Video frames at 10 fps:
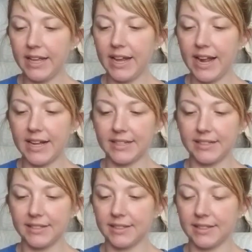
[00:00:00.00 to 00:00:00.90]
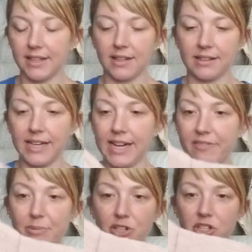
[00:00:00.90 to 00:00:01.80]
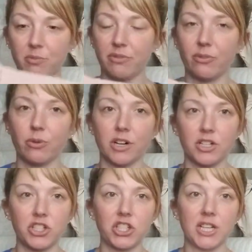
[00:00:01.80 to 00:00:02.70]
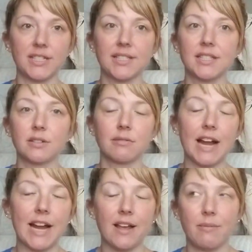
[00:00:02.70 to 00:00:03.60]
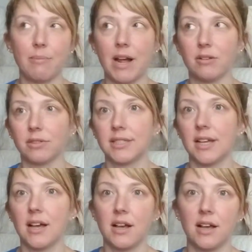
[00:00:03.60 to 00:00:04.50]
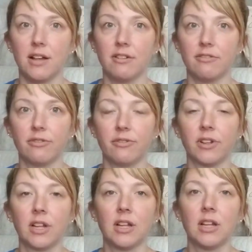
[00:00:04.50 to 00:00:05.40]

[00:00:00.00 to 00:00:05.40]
It has, like I've mentioned before, just the right amount of